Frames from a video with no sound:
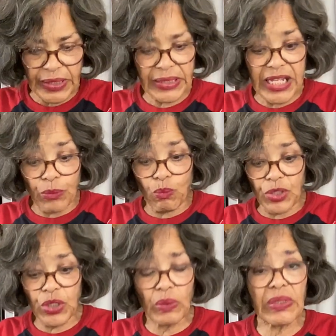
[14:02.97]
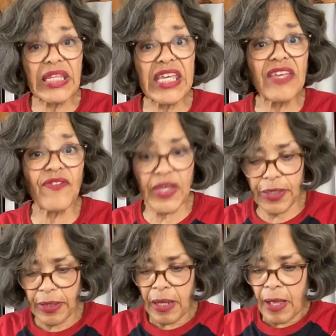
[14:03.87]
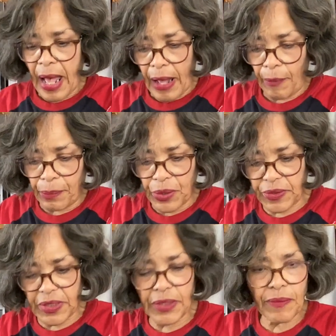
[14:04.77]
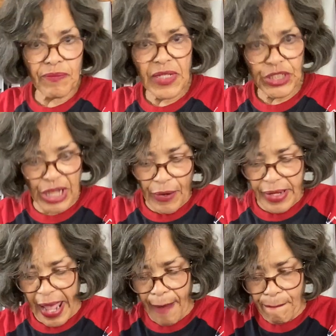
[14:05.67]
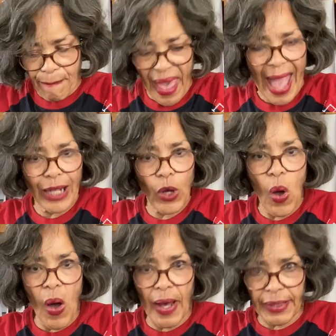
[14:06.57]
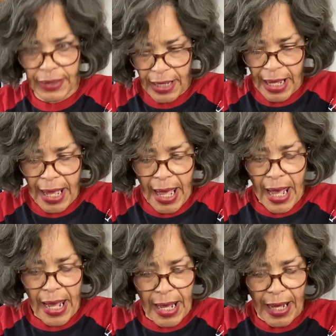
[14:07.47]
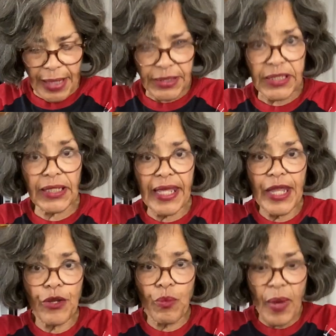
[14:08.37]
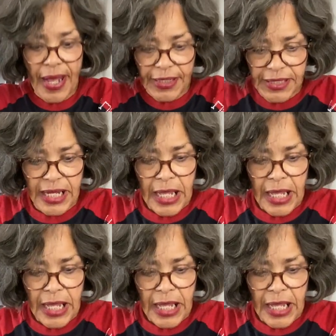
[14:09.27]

And then when you leave it, I'll put the shower cap back on to let it rest.